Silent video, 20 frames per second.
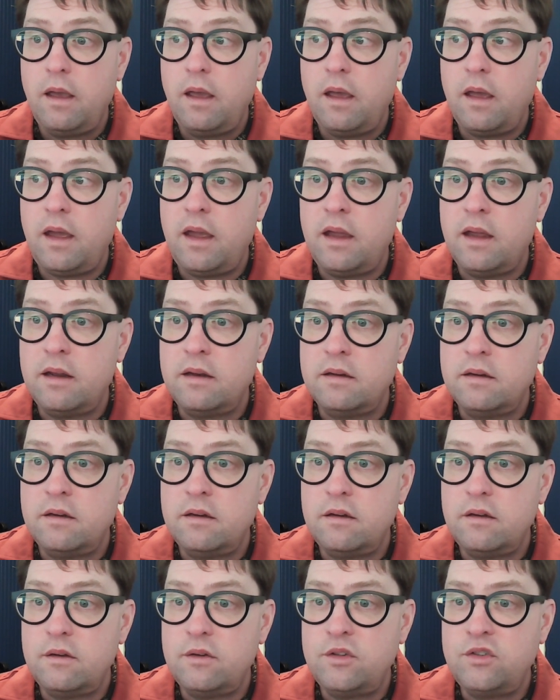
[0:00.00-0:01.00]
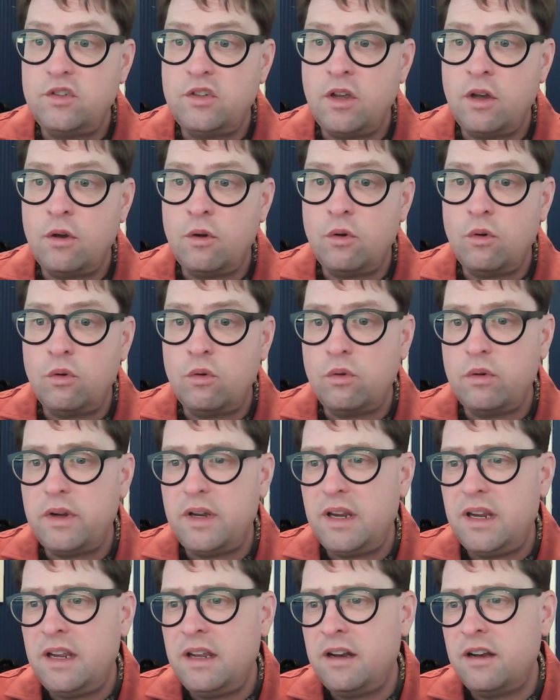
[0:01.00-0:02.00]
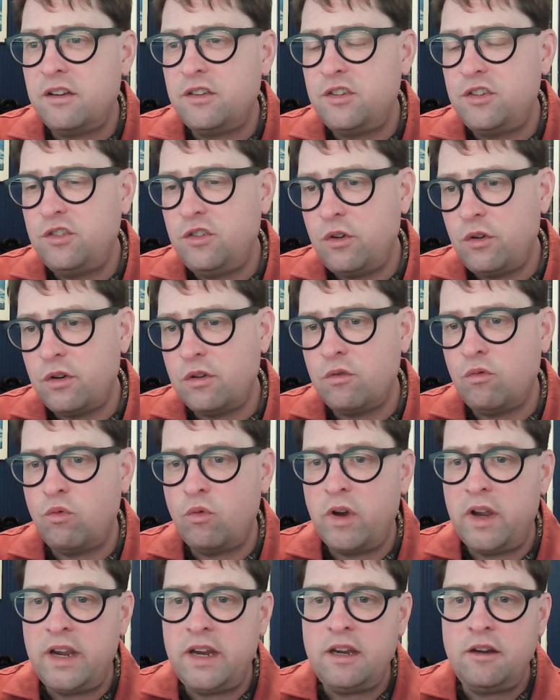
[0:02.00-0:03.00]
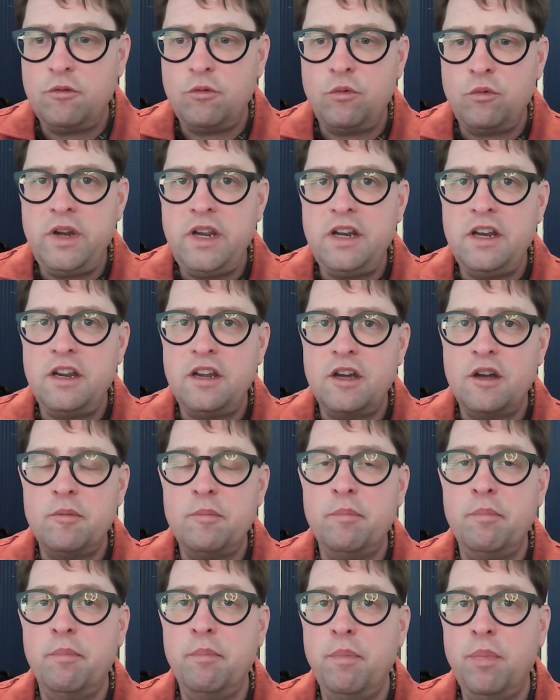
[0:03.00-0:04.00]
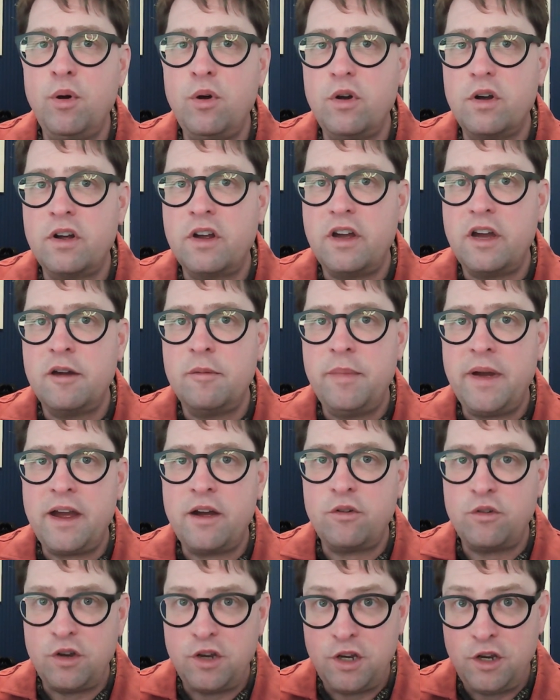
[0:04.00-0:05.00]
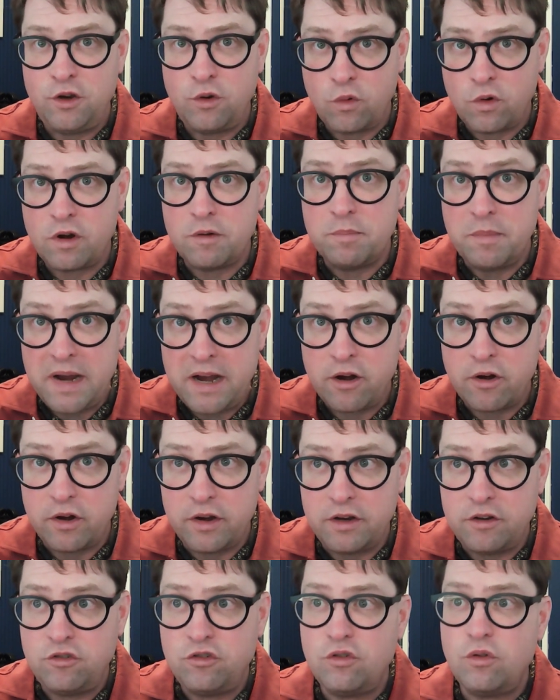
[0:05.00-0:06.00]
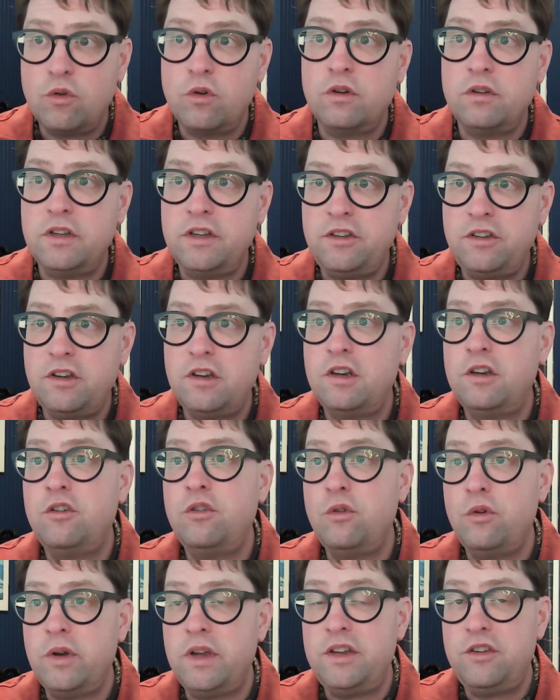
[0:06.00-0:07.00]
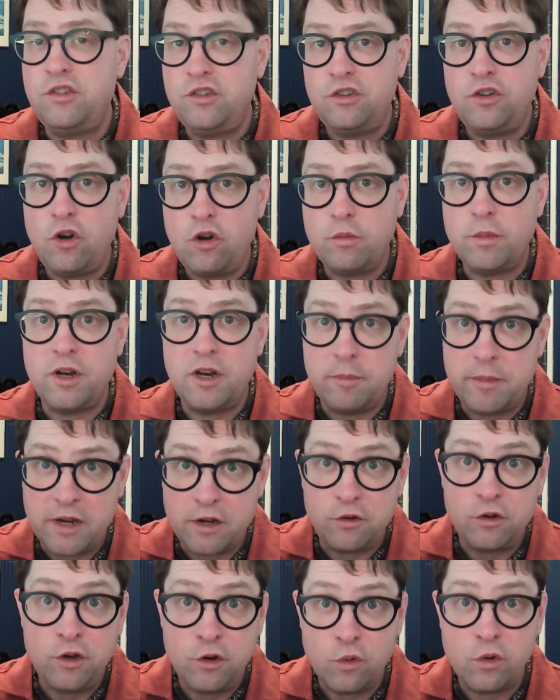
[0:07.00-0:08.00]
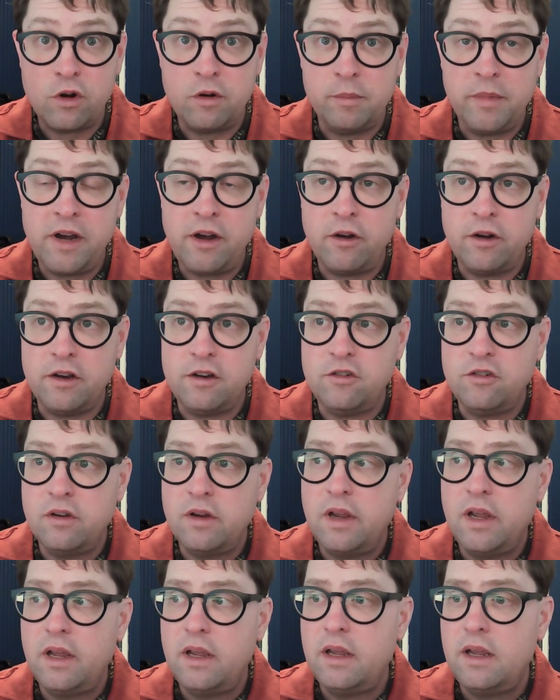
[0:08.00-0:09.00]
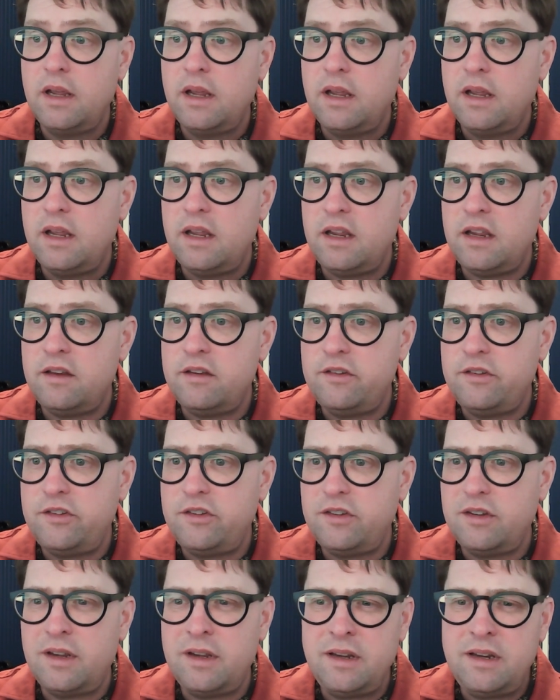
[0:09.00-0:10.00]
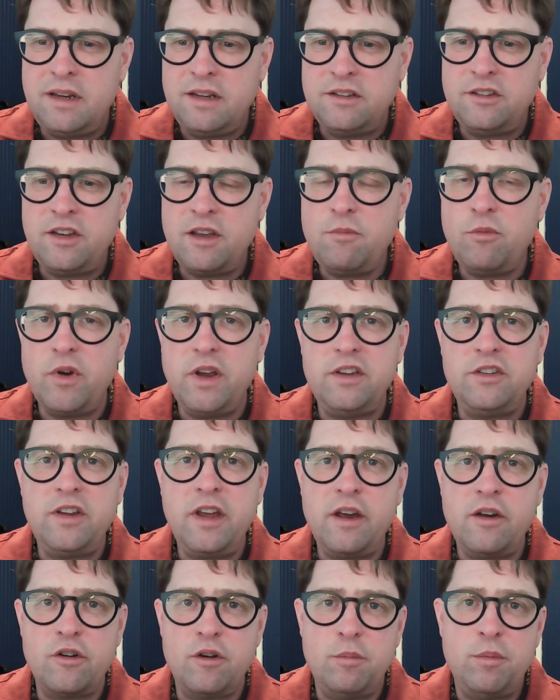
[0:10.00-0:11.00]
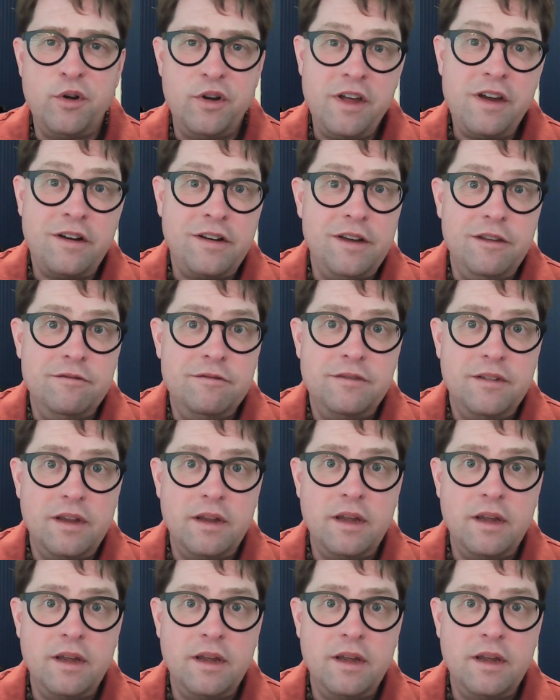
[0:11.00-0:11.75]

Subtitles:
And so, in a certain way, reading a book about your marriage or listening to a sermon about your marriage is, in some ways, counterproductive.